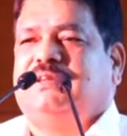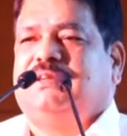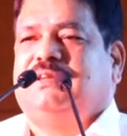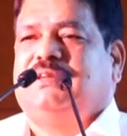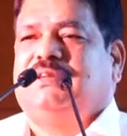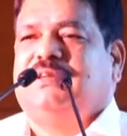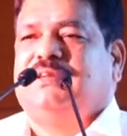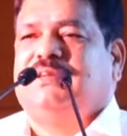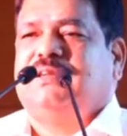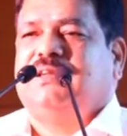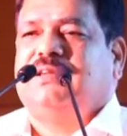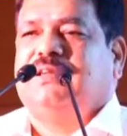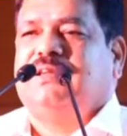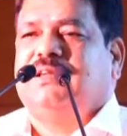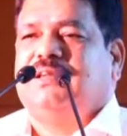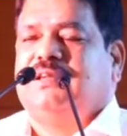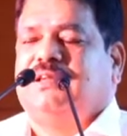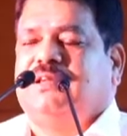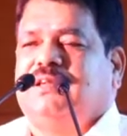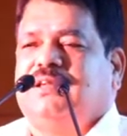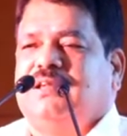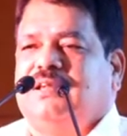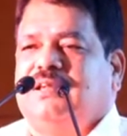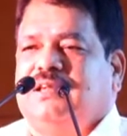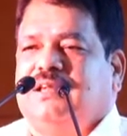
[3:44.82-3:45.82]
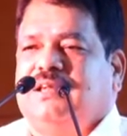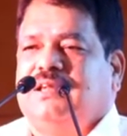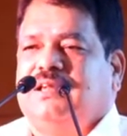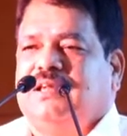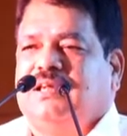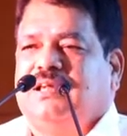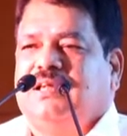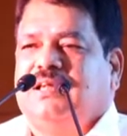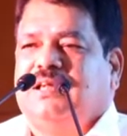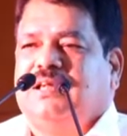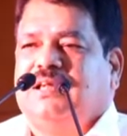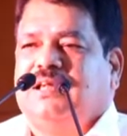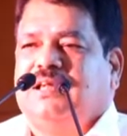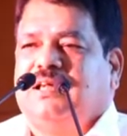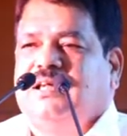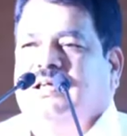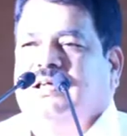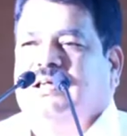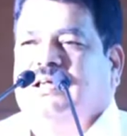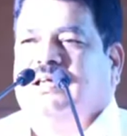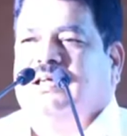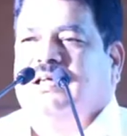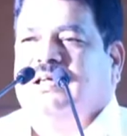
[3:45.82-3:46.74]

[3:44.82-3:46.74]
No one is speaking in this clip.